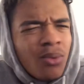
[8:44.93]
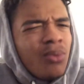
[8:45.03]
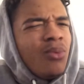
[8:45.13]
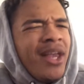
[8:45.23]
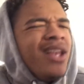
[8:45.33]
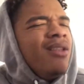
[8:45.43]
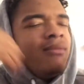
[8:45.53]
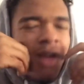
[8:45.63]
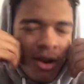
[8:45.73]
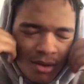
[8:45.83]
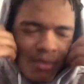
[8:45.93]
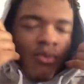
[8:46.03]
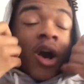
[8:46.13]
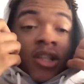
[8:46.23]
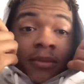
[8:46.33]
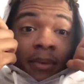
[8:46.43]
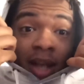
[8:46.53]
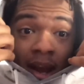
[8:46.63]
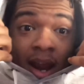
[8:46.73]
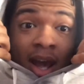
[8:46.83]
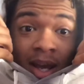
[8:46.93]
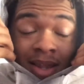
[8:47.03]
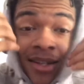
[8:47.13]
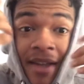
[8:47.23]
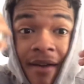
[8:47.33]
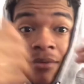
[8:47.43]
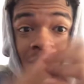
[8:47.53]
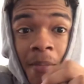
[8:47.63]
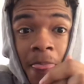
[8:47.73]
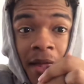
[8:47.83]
Worshiping the devil